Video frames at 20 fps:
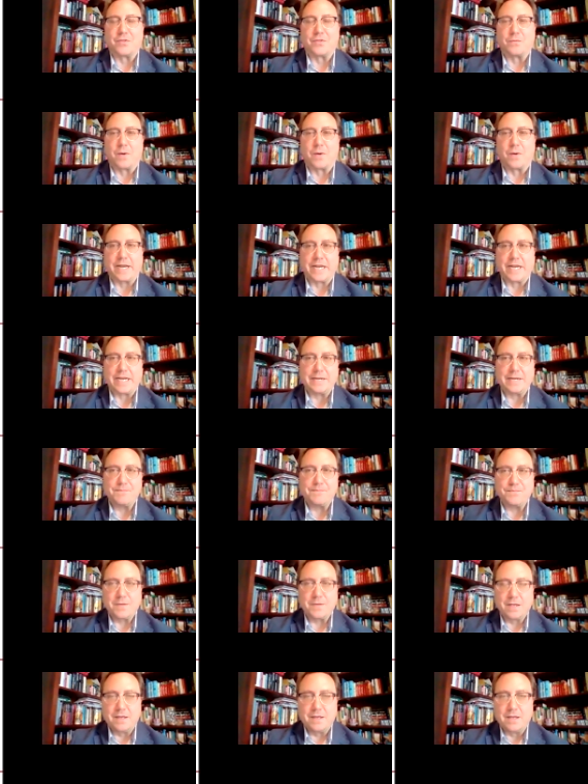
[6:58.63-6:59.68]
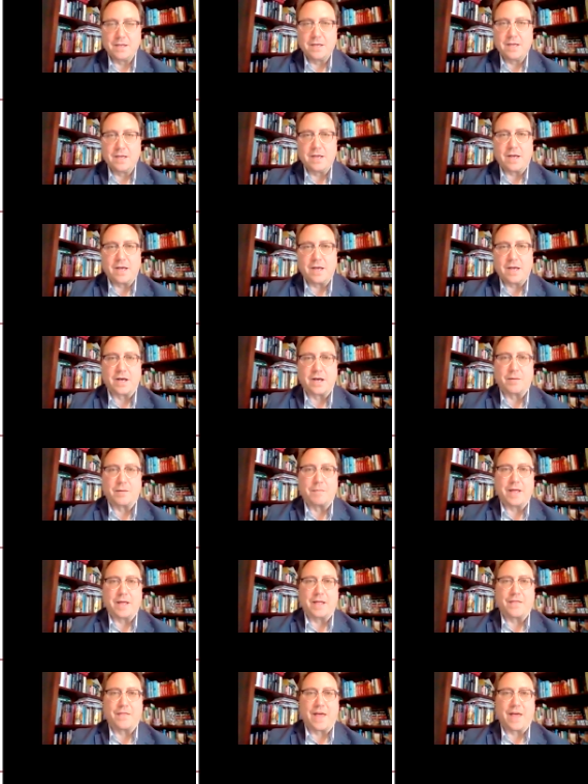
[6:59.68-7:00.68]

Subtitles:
the writing. And